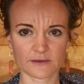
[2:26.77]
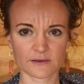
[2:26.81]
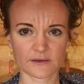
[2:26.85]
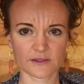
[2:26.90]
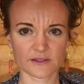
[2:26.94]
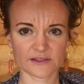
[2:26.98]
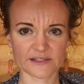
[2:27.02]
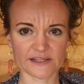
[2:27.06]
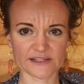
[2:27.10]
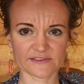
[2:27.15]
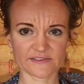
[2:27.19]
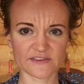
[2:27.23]

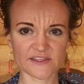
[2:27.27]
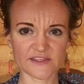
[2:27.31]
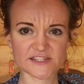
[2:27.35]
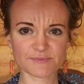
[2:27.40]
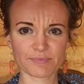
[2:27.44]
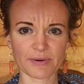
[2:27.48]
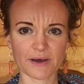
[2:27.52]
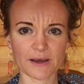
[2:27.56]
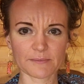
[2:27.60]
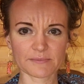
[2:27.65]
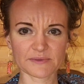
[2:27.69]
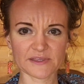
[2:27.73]
Like this
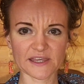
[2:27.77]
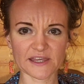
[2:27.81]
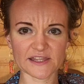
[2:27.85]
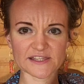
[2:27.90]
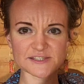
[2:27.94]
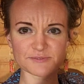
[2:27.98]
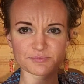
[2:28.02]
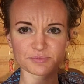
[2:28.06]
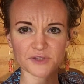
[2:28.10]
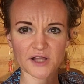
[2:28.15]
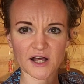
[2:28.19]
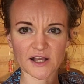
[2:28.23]
pumpkin's
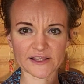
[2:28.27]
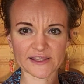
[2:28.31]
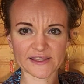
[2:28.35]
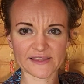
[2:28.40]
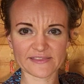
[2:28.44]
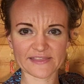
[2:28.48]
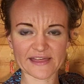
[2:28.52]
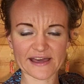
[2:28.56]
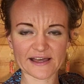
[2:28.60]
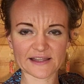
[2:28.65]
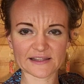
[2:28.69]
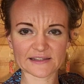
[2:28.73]
blocking
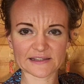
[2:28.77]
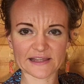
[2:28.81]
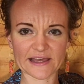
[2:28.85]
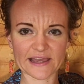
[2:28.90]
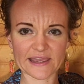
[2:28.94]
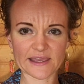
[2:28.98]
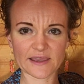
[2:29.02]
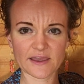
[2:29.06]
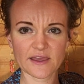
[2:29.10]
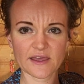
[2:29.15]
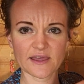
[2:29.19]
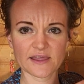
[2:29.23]
that
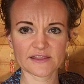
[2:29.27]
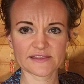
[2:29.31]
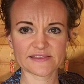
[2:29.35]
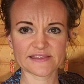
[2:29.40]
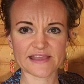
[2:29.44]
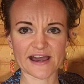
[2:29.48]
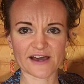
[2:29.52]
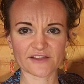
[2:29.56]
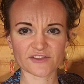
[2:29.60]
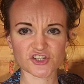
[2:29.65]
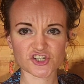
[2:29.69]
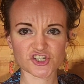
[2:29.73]
light,
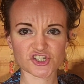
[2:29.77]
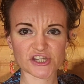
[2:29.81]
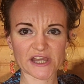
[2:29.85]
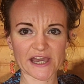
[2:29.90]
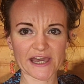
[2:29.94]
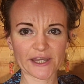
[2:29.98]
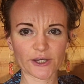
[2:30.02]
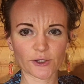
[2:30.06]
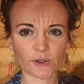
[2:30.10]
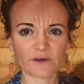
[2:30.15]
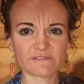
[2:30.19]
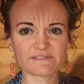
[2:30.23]
now the
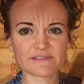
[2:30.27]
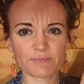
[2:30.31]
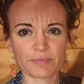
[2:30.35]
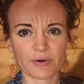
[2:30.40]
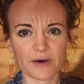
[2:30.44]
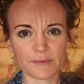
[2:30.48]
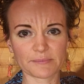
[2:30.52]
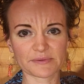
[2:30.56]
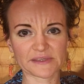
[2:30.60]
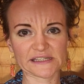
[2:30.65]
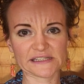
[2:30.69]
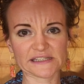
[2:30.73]
shadow of the
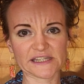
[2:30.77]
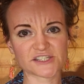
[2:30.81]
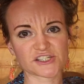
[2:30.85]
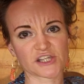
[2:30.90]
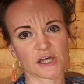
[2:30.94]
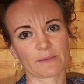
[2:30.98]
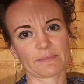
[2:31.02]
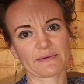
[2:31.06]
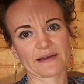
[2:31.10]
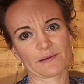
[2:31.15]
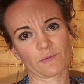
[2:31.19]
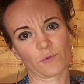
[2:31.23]
pumpkin is
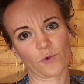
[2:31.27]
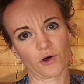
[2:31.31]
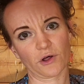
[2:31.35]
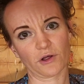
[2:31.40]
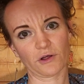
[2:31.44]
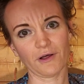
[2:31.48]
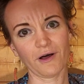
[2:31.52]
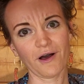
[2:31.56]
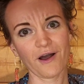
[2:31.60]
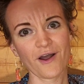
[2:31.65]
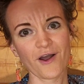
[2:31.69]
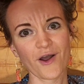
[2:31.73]
on my
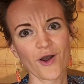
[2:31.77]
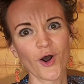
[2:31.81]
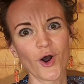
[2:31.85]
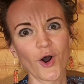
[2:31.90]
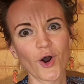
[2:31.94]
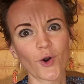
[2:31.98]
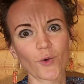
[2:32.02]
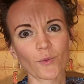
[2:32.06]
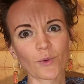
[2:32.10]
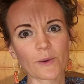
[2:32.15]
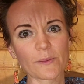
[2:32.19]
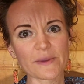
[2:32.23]

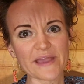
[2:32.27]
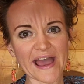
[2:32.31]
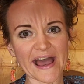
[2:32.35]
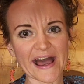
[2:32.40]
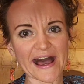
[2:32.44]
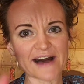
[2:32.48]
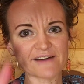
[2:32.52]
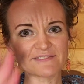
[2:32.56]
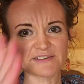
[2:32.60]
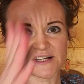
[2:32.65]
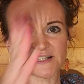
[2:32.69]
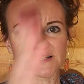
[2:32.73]
wall. When we
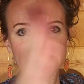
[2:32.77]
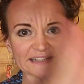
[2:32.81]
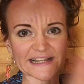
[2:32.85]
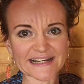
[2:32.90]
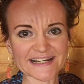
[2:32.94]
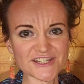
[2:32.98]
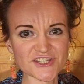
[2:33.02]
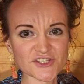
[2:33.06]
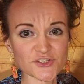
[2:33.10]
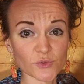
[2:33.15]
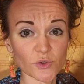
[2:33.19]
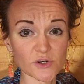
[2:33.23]
have a
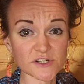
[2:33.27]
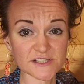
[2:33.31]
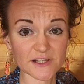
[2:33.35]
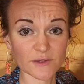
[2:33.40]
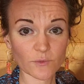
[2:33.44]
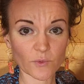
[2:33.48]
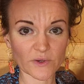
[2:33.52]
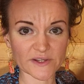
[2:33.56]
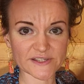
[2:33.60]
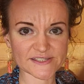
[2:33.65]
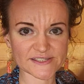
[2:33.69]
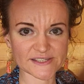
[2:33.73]
light source on
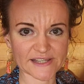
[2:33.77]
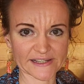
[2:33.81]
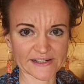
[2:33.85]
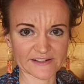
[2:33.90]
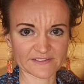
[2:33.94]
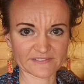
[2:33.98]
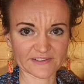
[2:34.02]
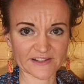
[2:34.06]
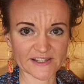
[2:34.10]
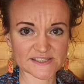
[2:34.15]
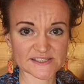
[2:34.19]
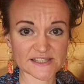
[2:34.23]
one side of
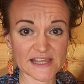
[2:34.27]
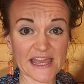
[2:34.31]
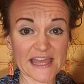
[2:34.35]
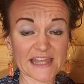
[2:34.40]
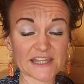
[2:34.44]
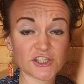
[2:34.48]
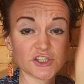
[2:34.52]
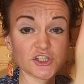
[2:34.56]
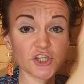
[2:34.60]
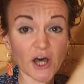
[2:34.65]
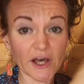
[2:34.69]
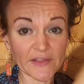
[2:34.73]
us
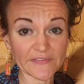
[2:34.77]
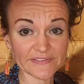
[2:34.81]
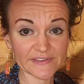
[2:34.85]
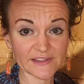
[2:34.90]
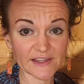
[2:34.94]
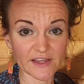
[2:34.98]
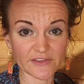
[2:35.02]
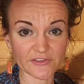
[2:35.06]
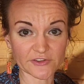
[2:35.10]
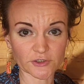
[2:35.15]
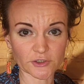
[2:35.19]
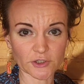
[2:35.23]
and not the
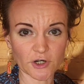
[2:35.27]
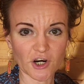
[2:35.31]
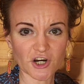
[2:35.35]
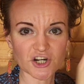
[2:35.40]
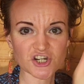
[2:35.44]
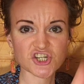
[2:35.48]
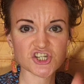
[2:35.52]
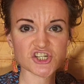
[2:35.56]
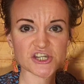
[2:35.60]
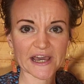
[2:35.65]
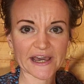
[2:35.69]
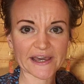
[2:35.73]
other, our
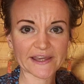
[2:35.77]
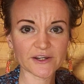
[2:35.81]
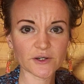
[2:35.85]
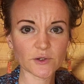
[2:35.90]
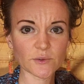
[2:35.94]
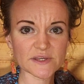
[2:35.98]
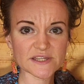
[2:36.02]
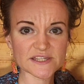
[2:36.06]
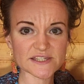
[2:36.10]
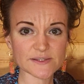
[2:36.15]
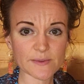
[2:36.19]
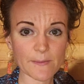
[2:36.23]
shadow
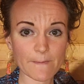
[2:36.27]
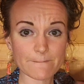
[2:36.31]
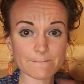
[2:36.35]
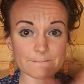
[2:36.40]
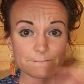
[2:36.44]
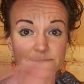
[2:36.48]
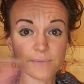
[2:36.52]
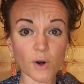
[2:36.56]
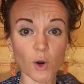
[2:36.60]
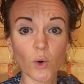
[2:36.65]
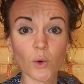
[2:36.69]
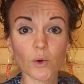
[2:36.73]
is
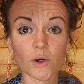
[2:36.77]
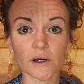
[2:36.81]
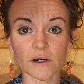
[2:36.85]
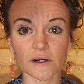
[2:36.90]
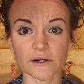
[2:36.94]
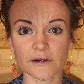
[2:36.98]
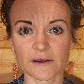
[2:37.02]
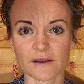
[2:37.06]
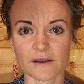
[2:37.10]
born,